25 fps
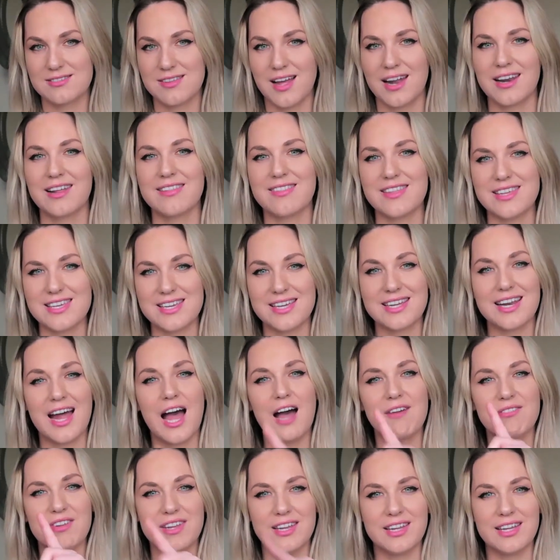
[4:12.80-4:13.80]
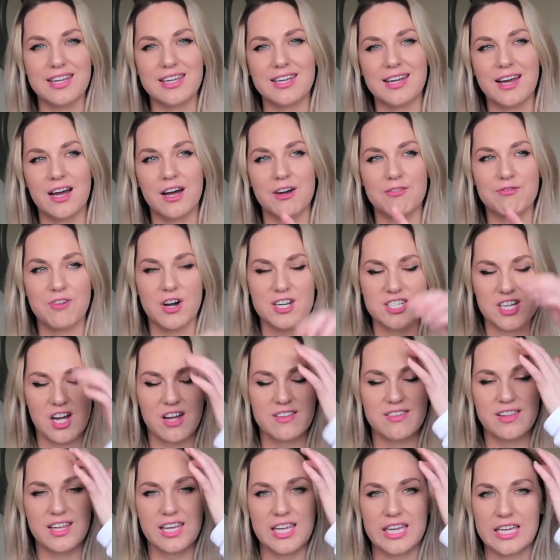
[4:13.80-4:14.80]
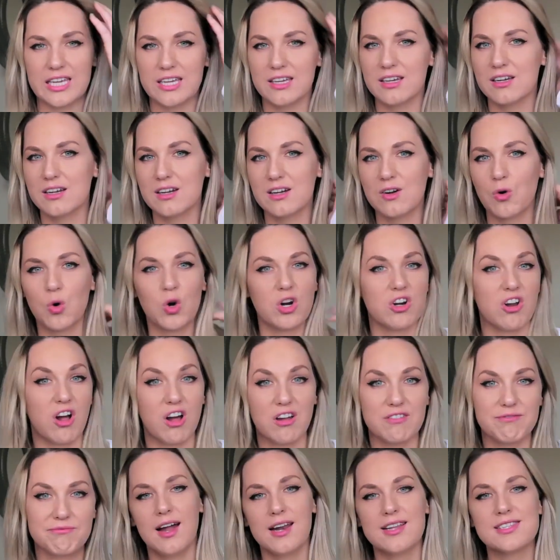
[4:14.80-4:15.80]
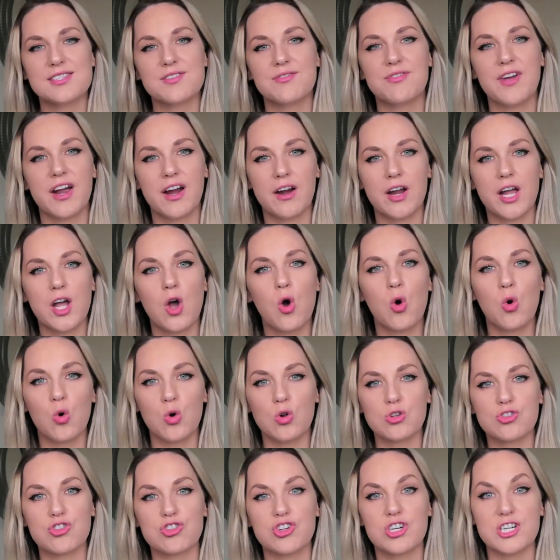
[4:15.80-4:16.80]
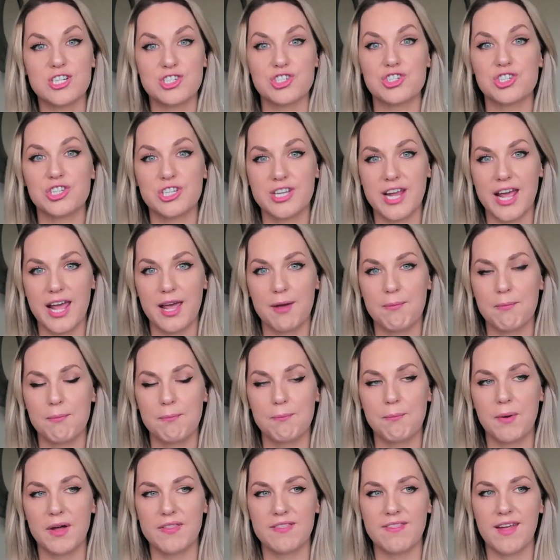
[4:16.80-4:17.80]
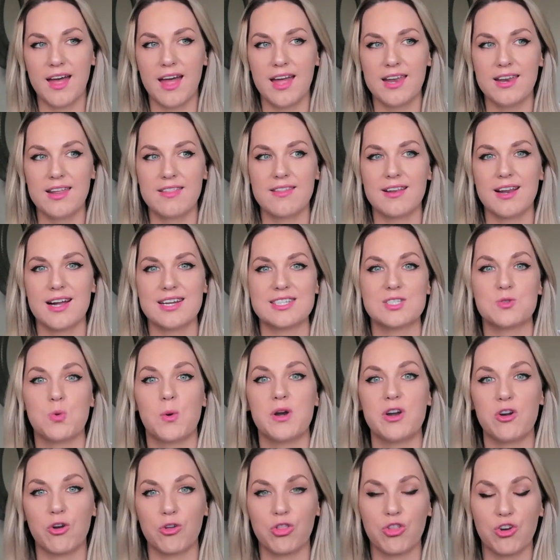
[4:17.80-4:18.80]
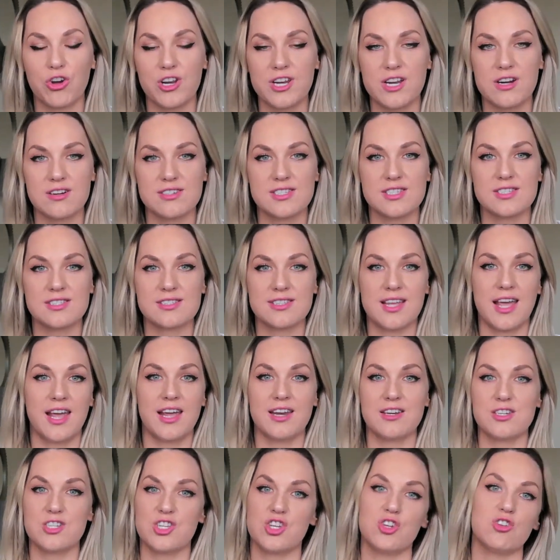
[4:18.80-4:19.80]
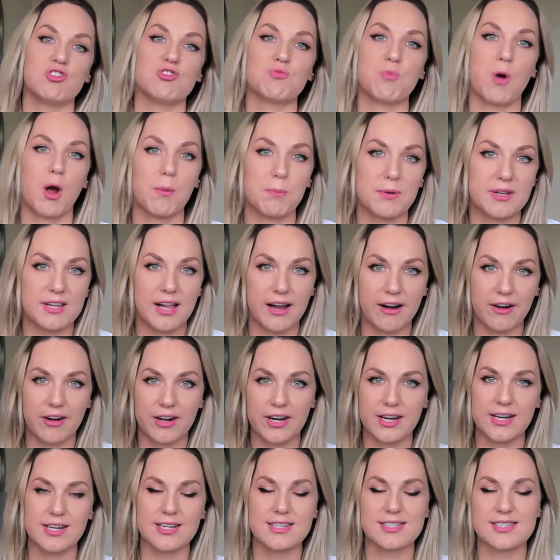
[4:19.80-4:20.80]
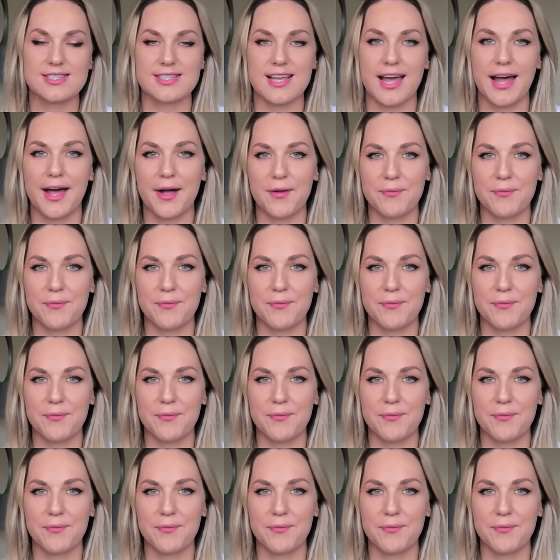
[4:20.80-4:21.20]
And I think you can have it fada on the E or not. And it's a very old traditional name, but then in the last 20 or 30 years it's gained huge popularity, and it's